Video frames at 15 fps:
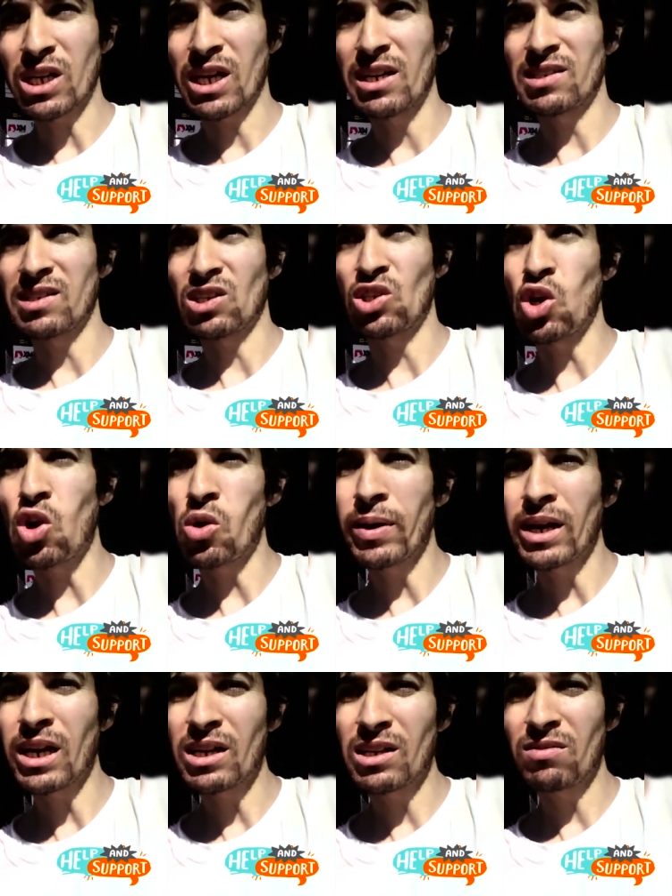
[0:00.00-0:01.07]
cases so
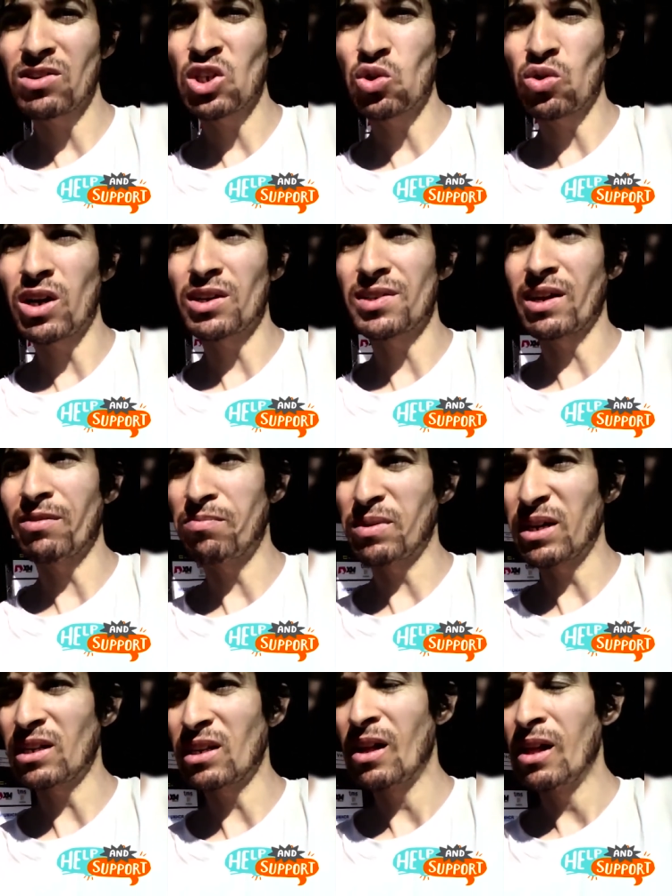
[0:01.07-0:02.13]
many individuals have
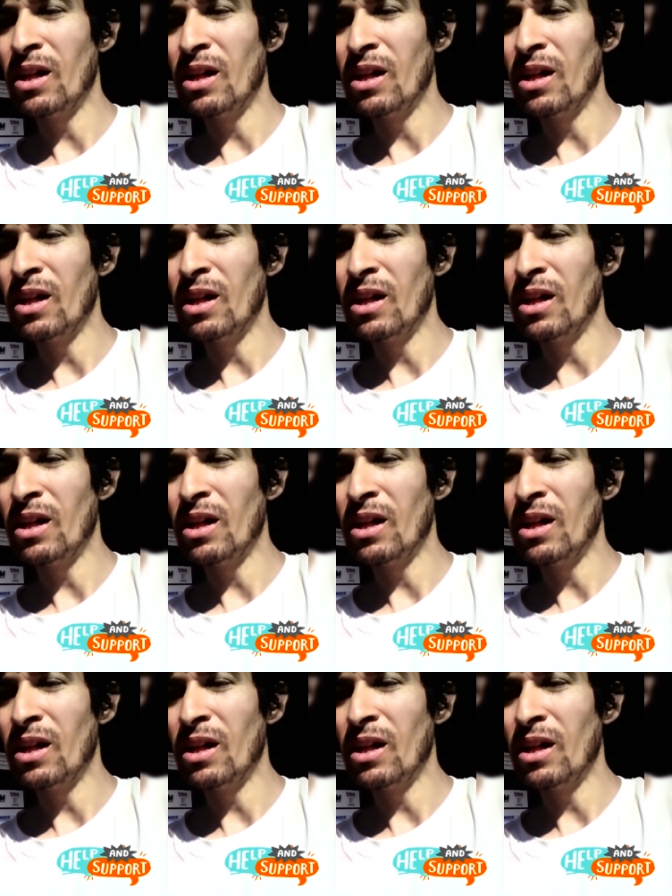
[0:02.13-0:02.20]
been